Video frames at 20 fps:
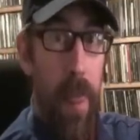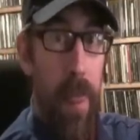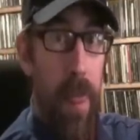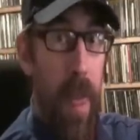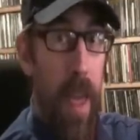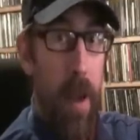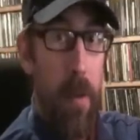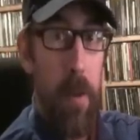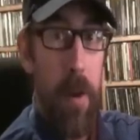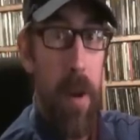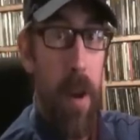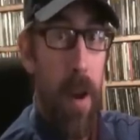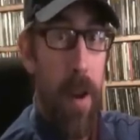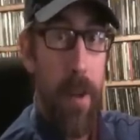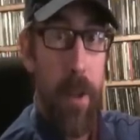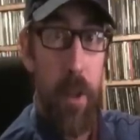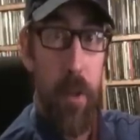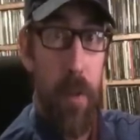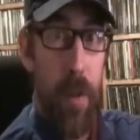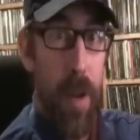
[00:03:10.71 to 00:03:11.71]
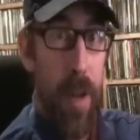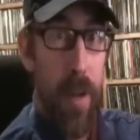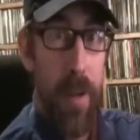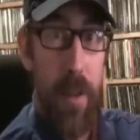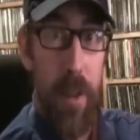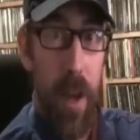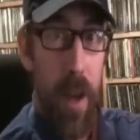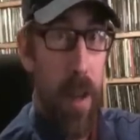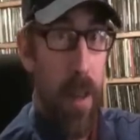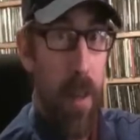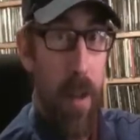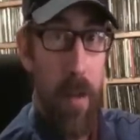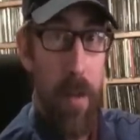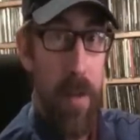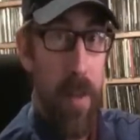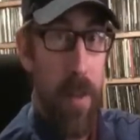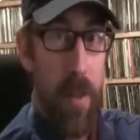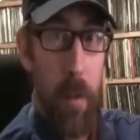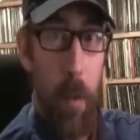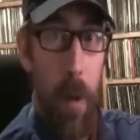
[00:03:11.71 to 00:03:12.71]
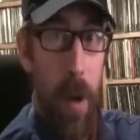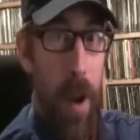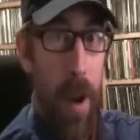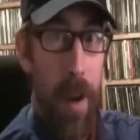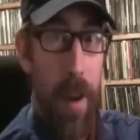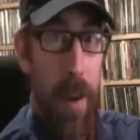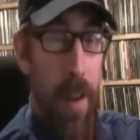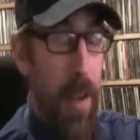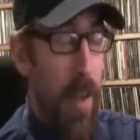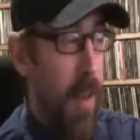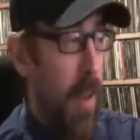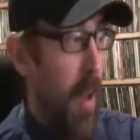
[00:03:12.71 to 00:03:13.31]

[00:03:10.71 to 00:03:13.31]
They would not treat juggalos this way.